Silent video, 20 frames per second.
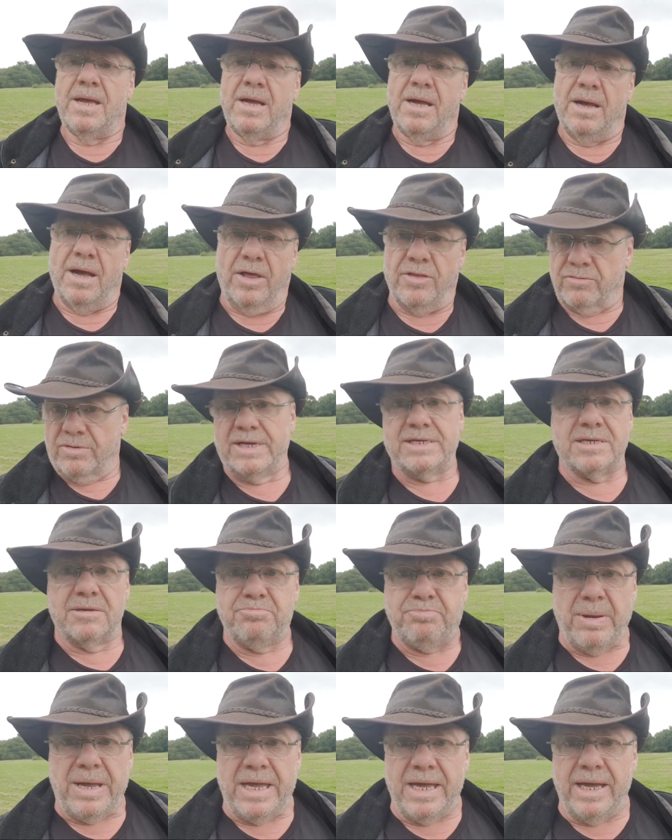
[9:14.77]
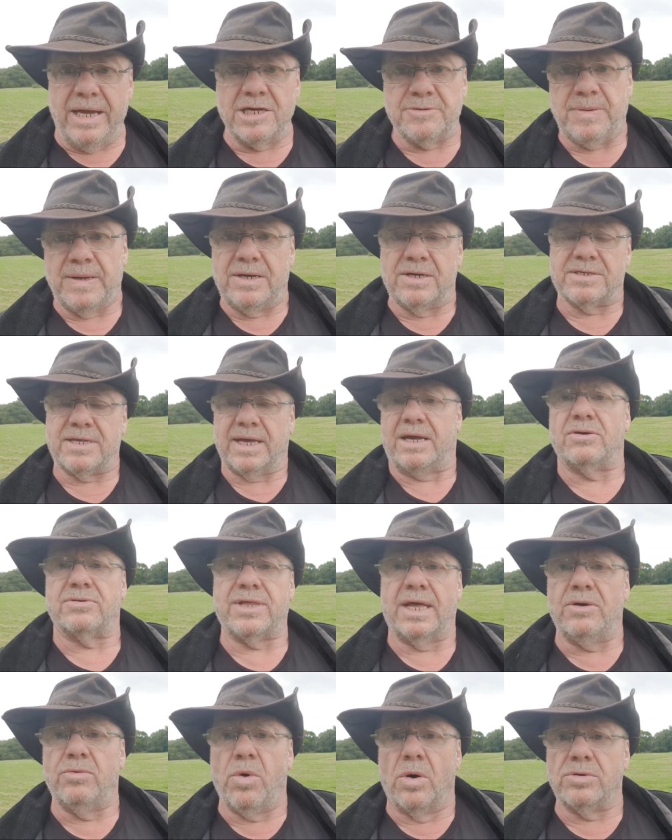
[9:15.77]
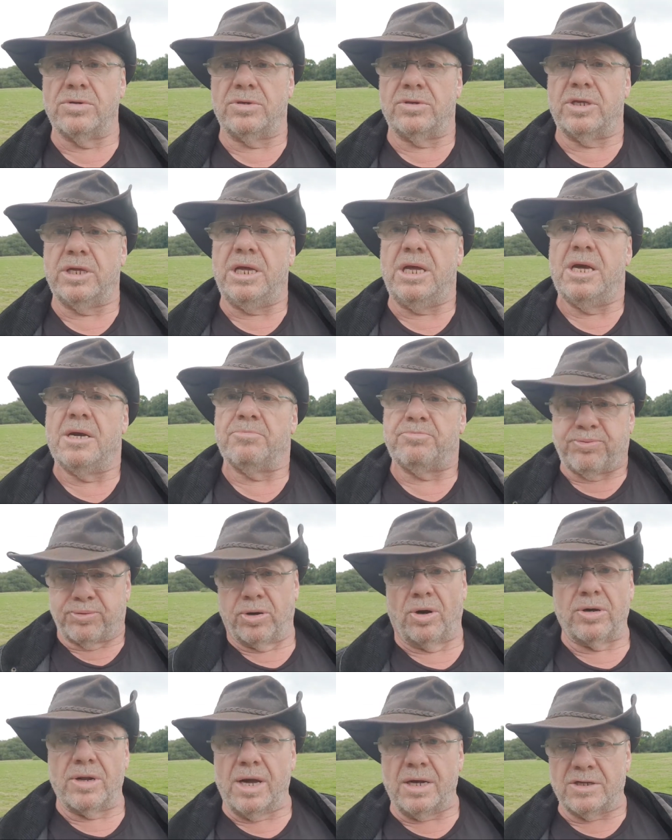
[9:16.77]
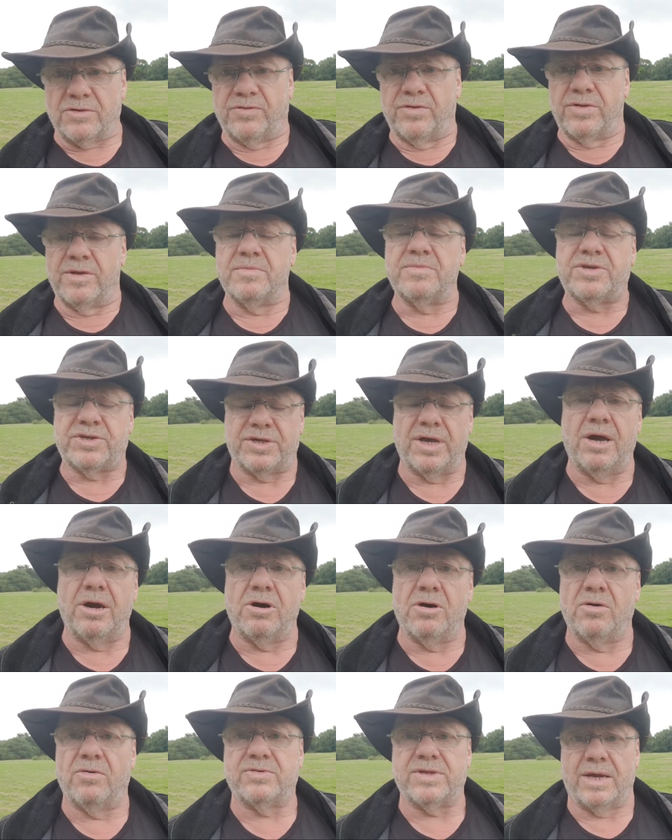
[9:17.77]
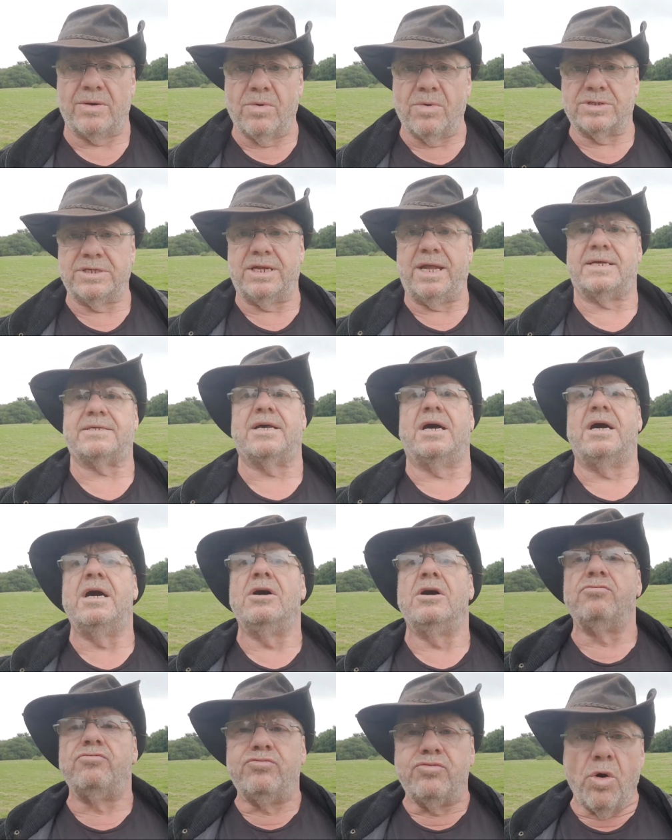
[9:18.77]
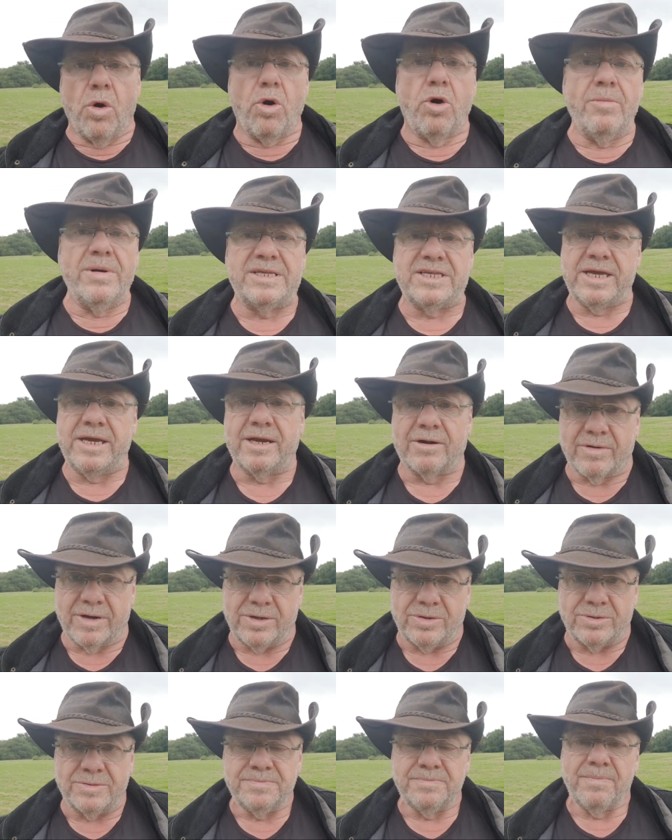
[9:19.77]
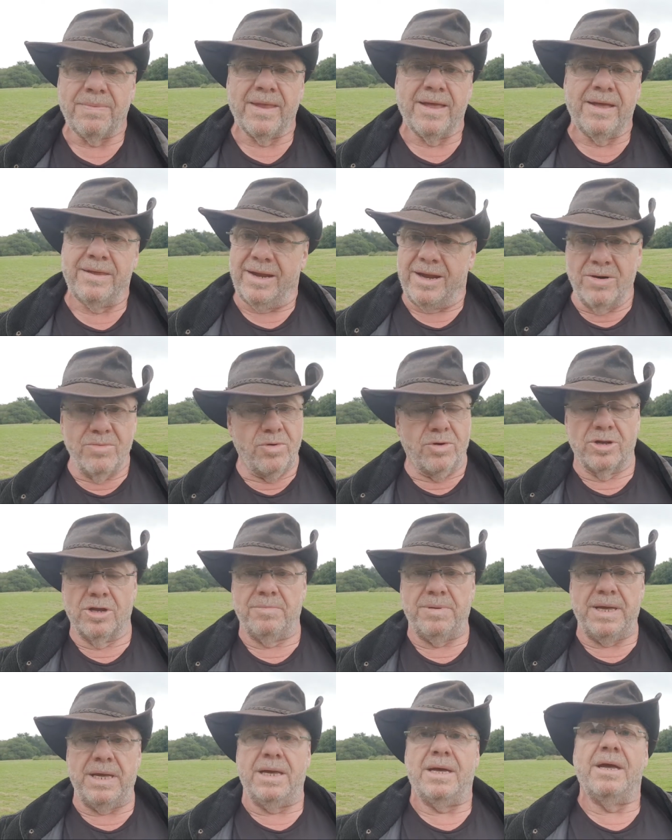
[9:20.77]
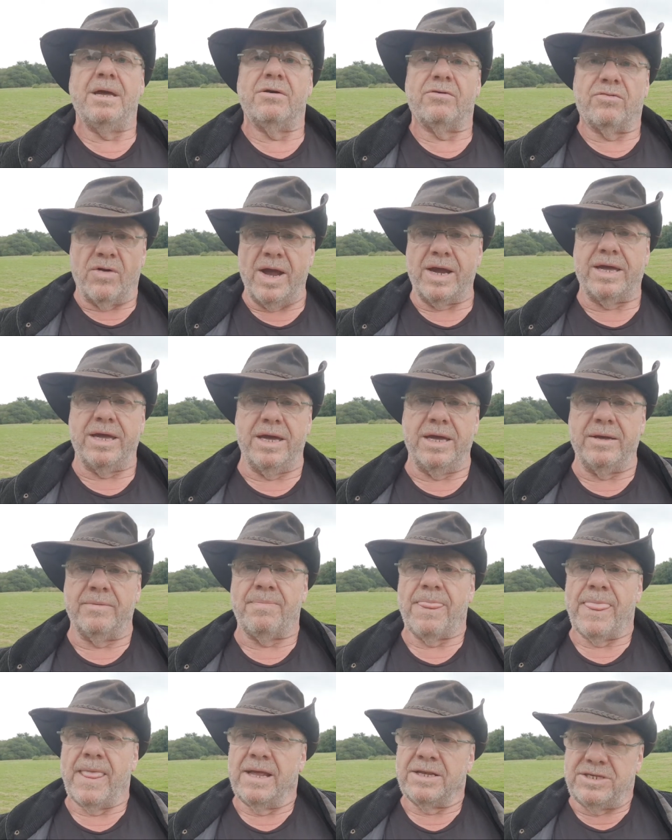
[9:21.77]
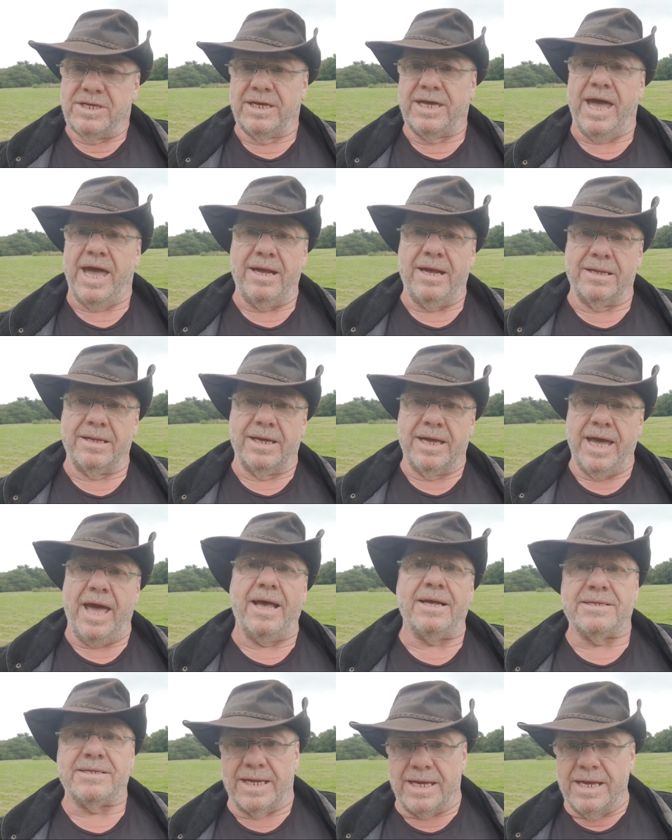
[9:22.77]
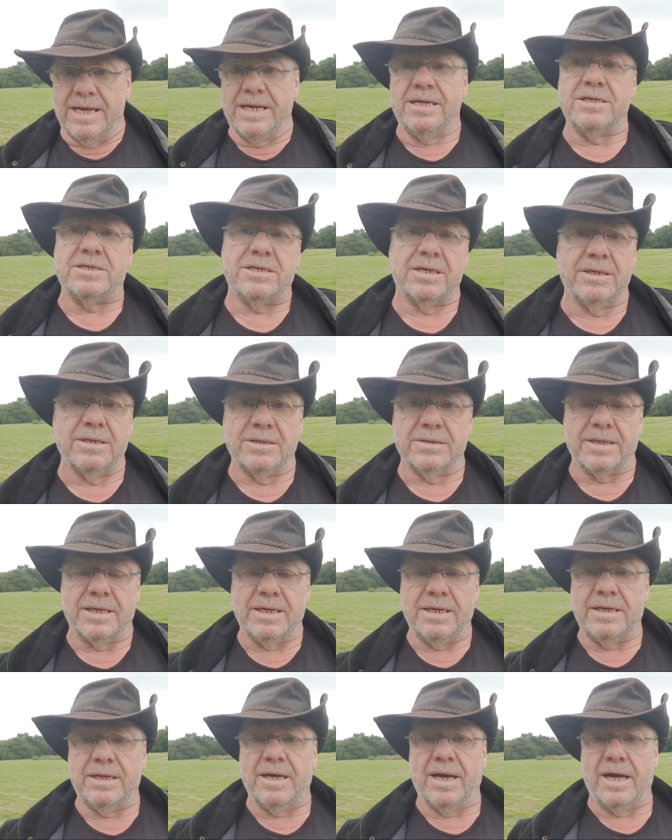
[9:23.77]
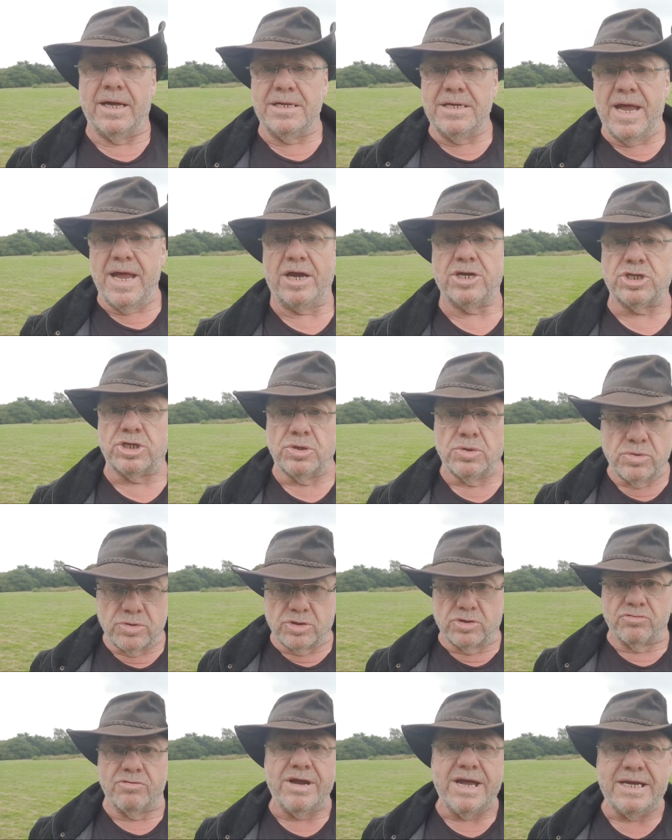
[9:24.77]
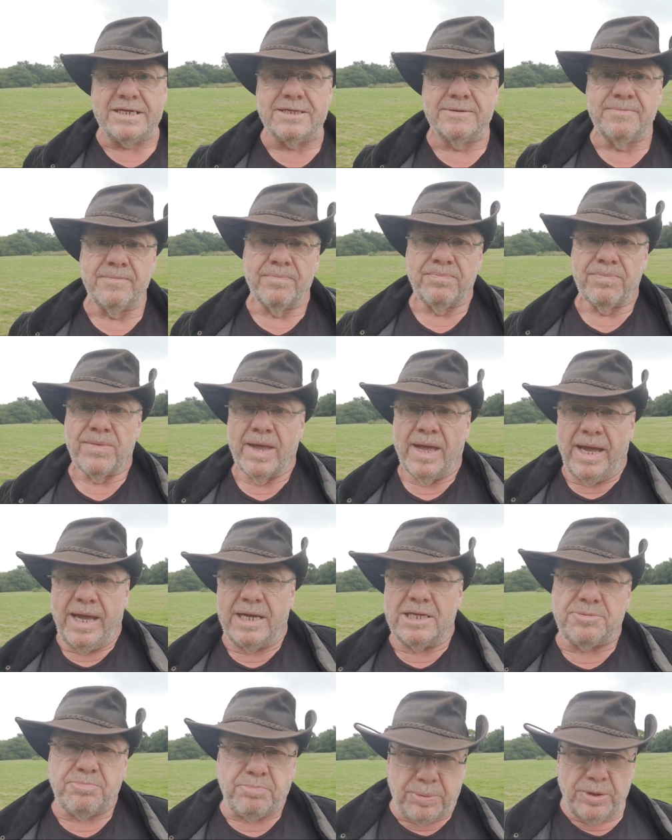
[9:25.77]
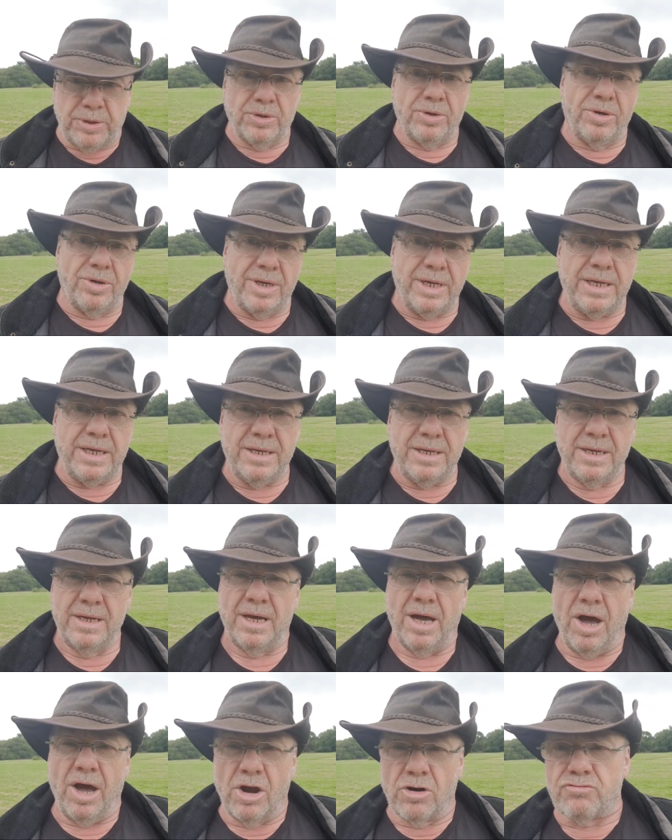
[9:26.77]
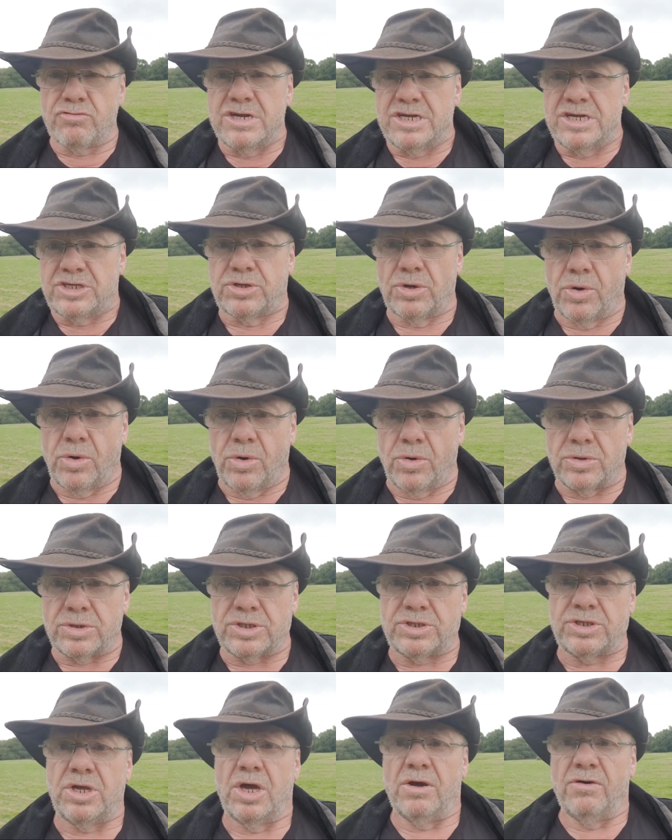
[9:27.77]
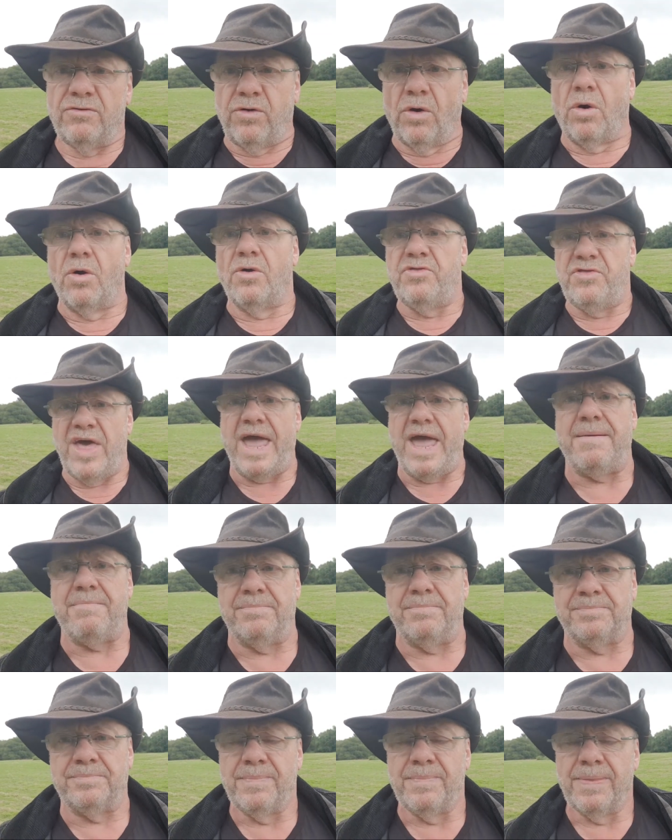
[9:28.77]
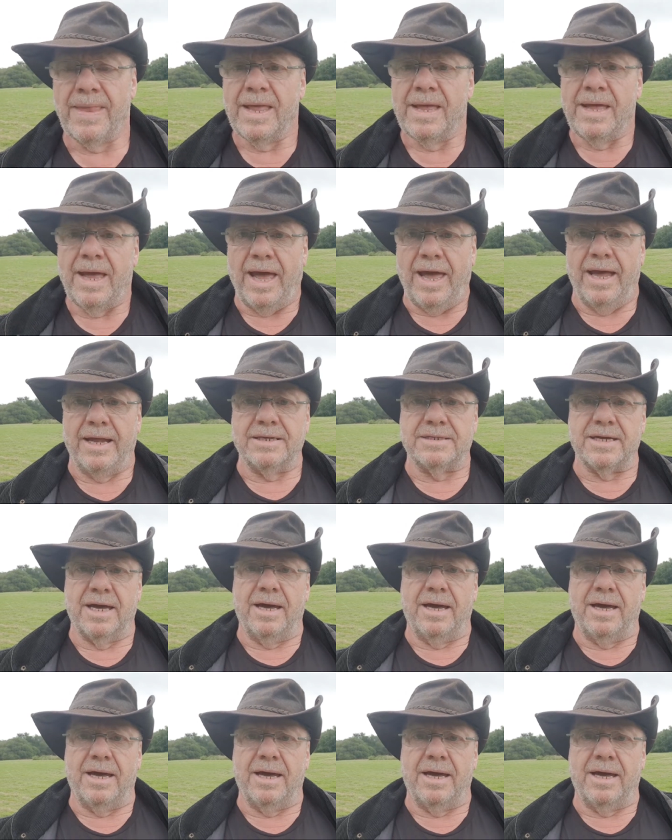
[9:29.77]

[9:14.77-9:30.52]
the reason being is because they want the product for themselves. They want it as a raw material. They don't want to be fracking to get the gas into the national grid. It's purely a resource for them. And